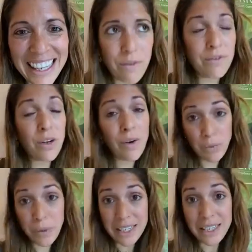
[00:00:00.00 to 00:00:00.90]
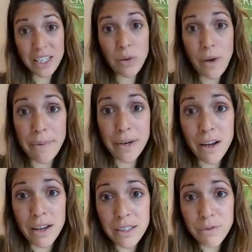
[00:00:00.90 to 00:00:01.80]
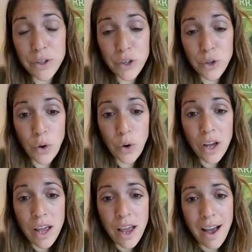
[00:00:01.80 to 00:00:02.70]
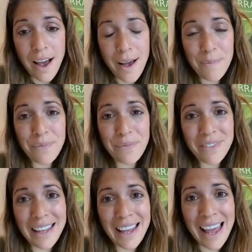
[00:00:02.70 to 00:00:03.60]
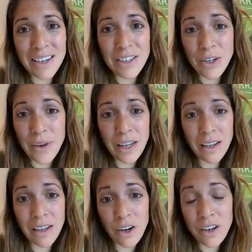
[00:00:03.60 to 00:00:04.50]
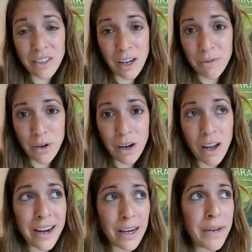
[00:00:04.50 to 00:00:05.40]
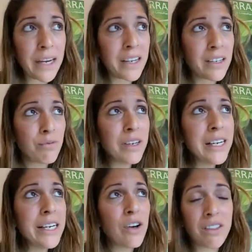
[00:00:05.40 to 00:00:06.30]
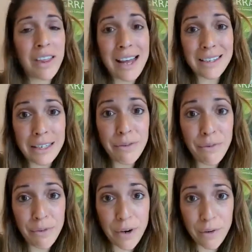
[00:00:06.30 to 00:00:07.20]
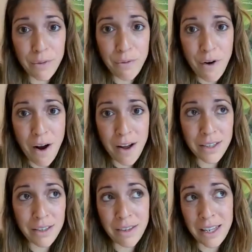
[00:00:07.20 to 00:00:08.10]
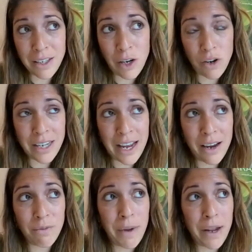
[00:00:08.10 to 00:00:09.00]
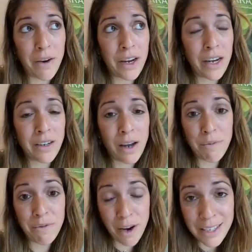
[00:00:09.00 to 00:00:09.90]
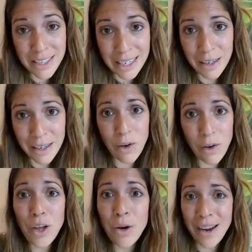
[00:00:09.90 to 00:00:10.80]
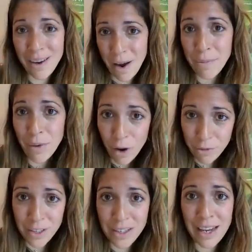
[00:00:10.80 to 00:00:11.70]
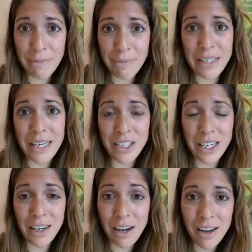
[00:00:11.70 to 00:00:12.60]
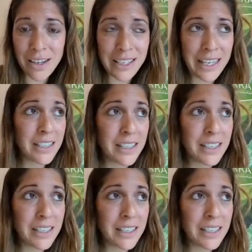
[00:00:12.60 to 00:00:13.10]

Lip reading: so we're teaching webinars for sure, and doing a lot of stuff online. I mean, it's really not that different for us this lockdown period. I'm finding, although I'm often teaching classes,